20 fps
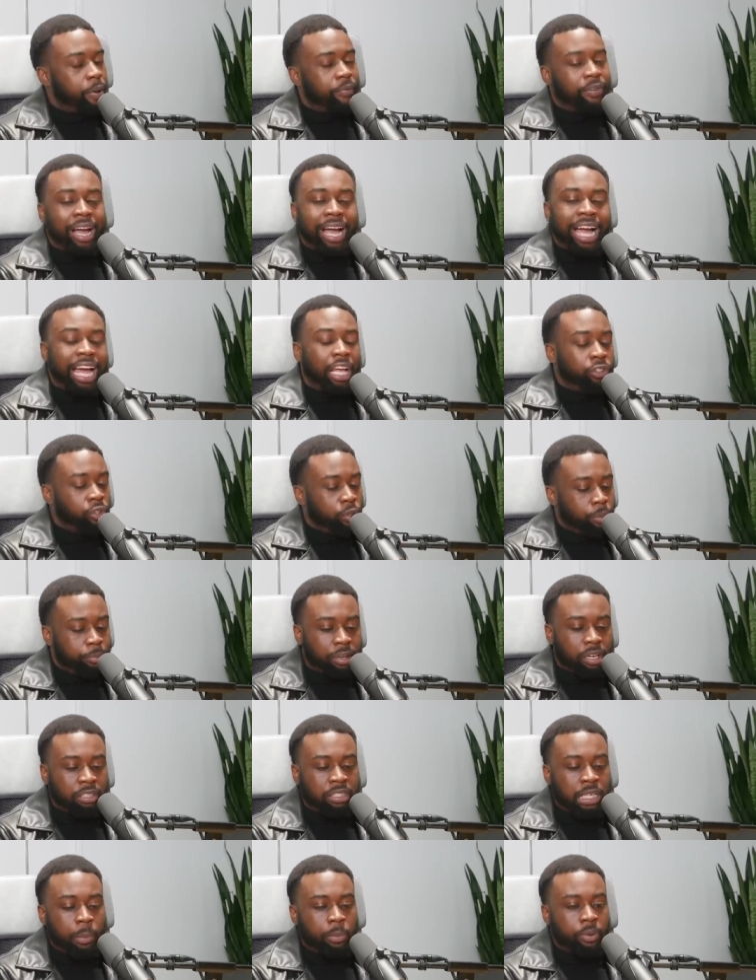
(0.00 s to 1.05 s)
perfect. I got to do a
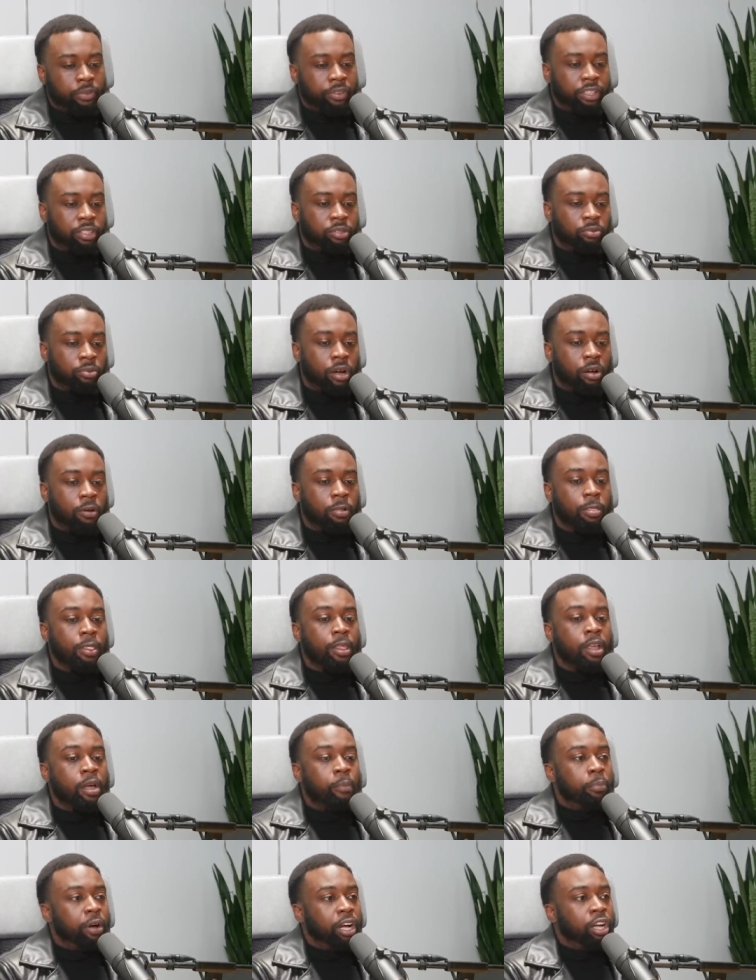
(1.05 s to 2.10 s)
better job of it as well.
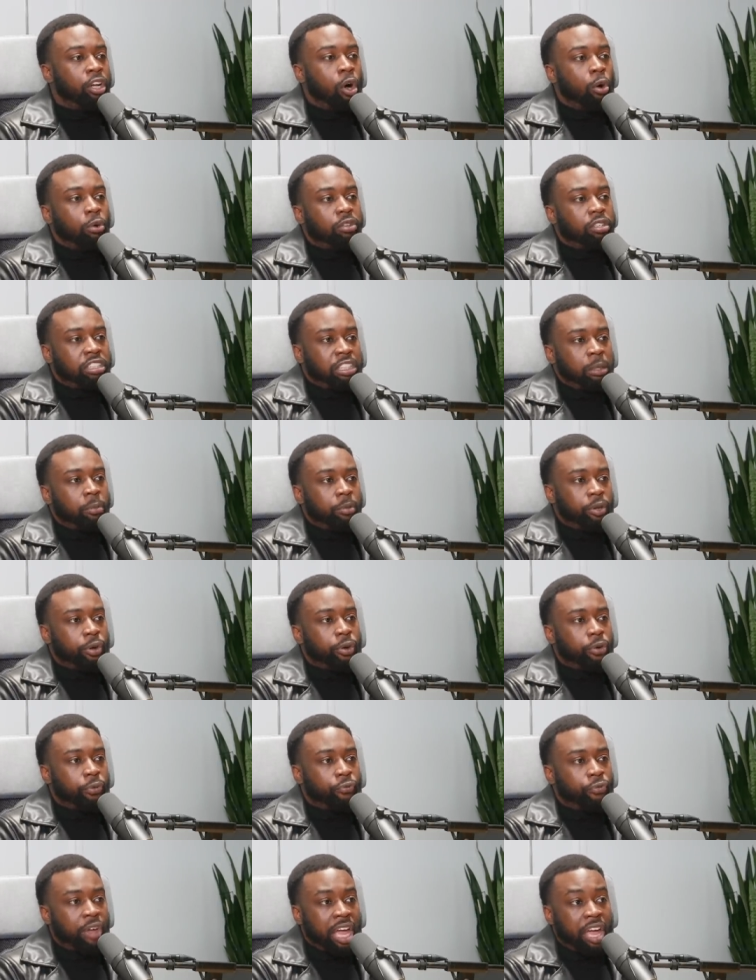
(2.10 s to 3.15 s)
But go to some of
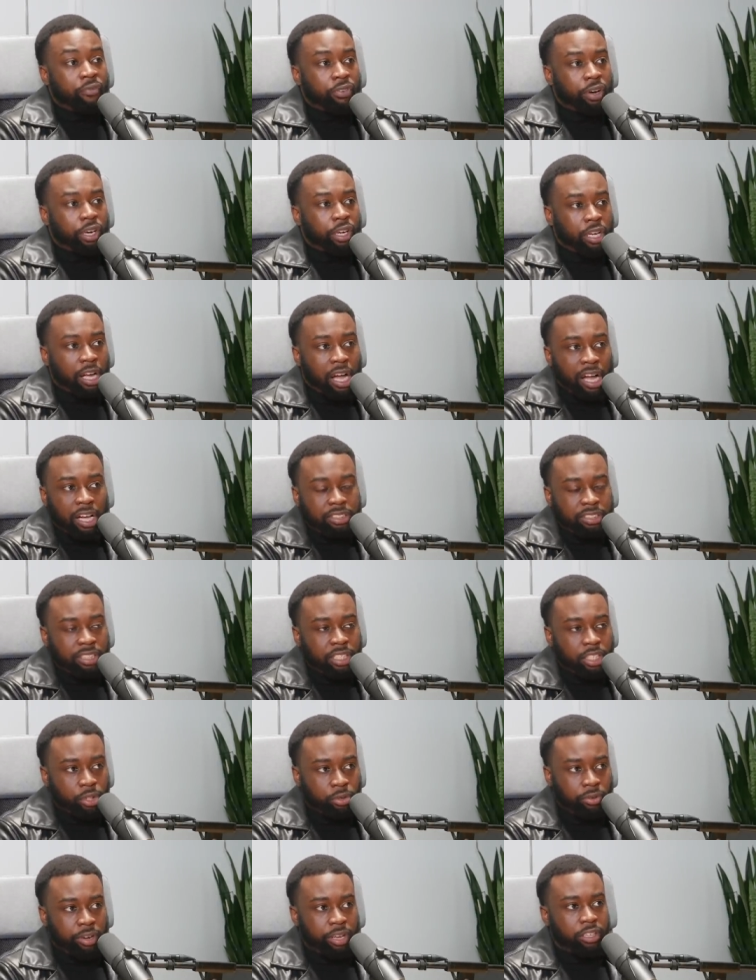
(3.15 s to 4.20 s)
your favorite
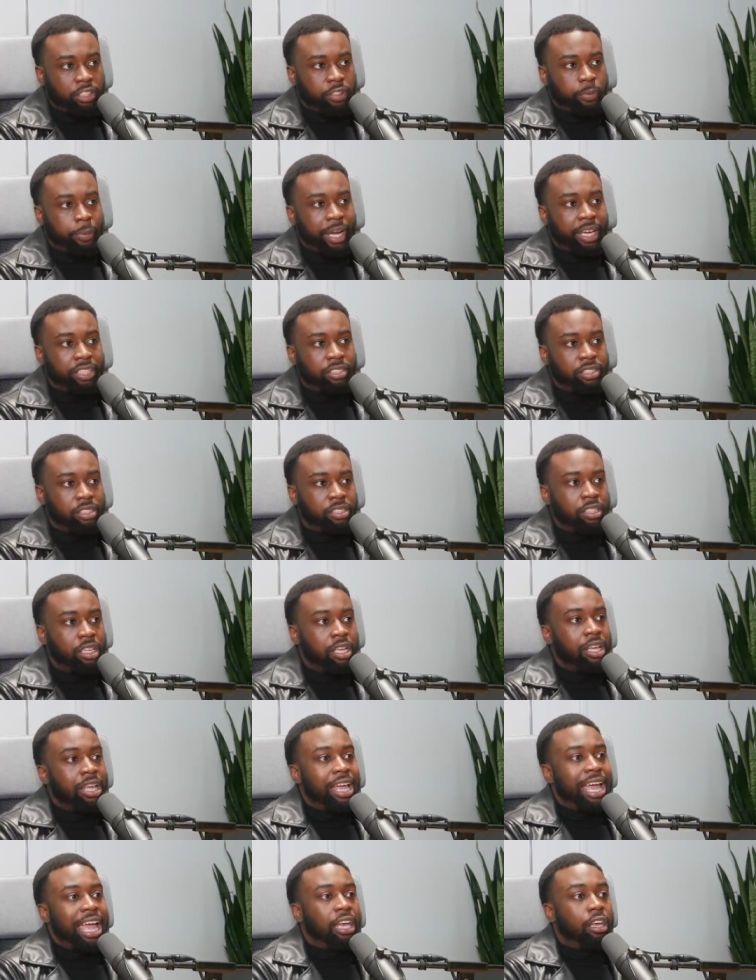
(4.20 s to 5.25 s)
content creators' pages
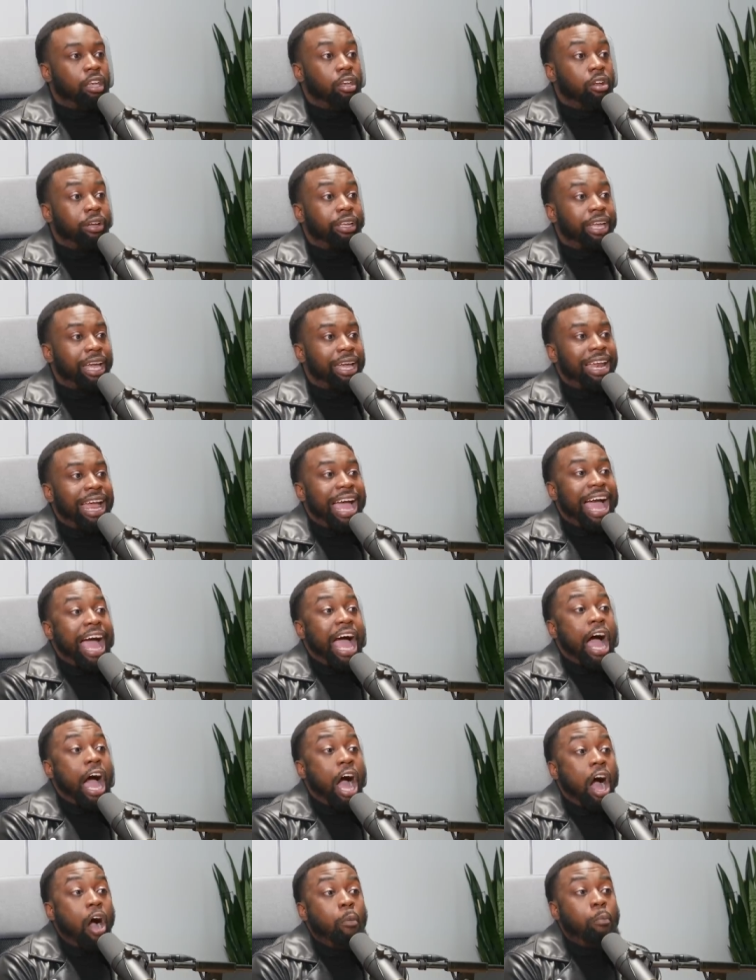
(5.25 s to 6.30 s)
and look at
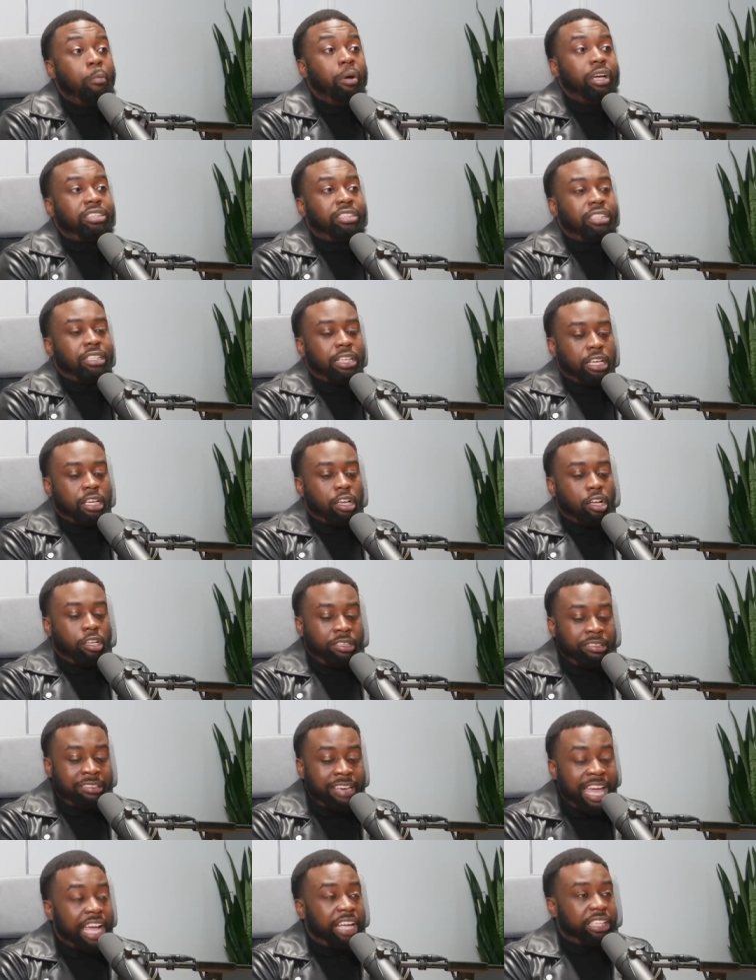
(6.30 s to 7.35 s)
how much
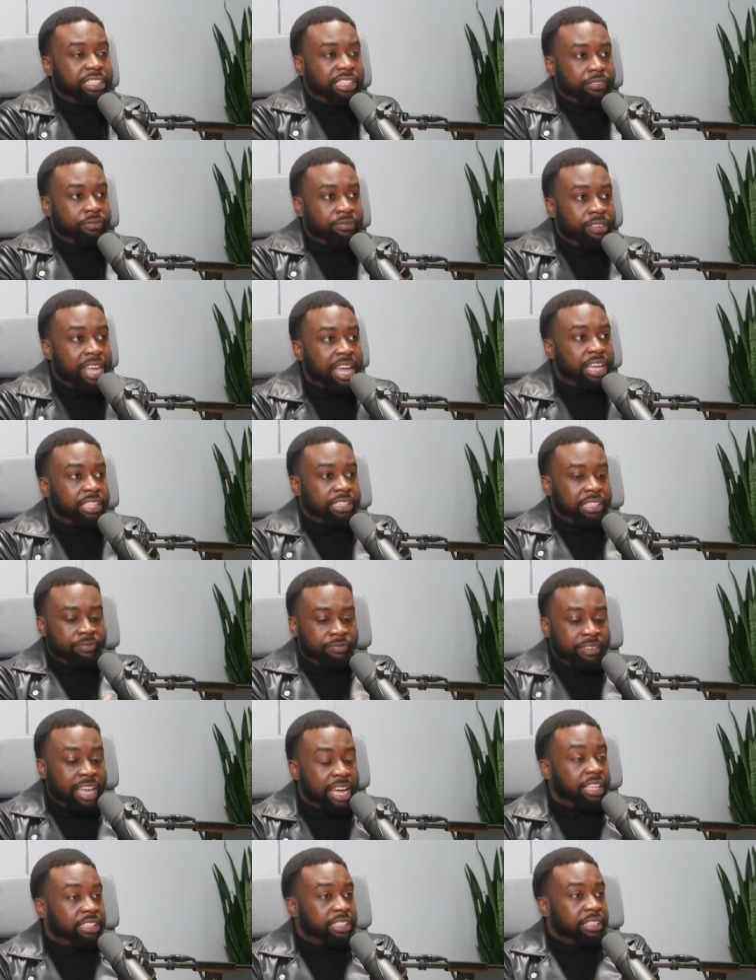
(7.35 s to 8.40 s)
negative,
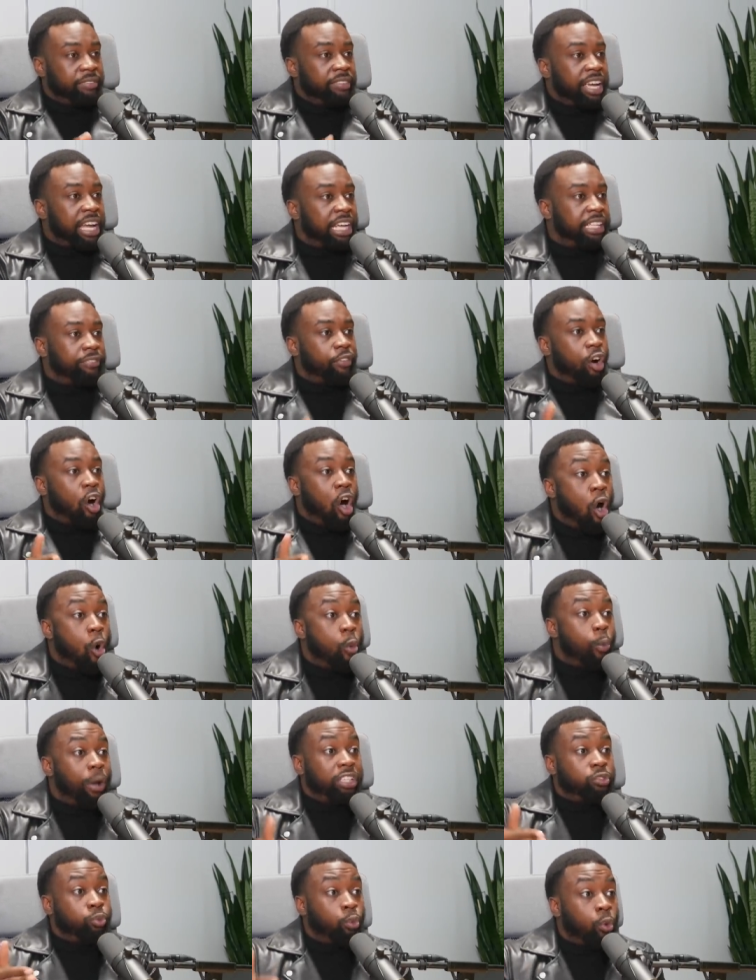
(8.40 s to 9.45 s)

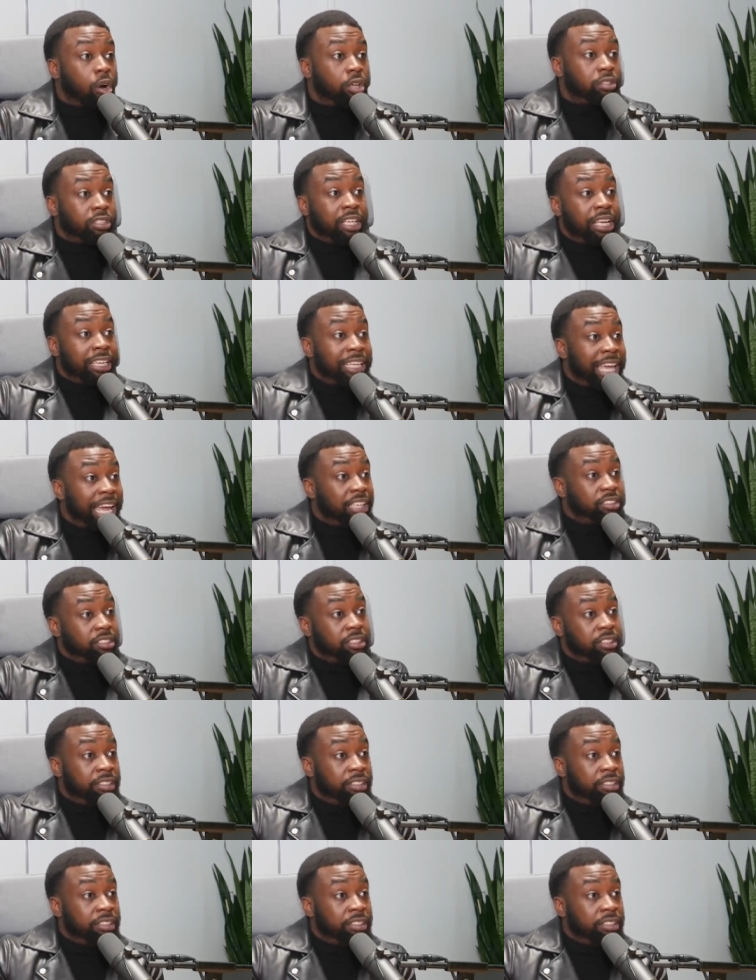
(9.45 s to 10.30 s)
always worst case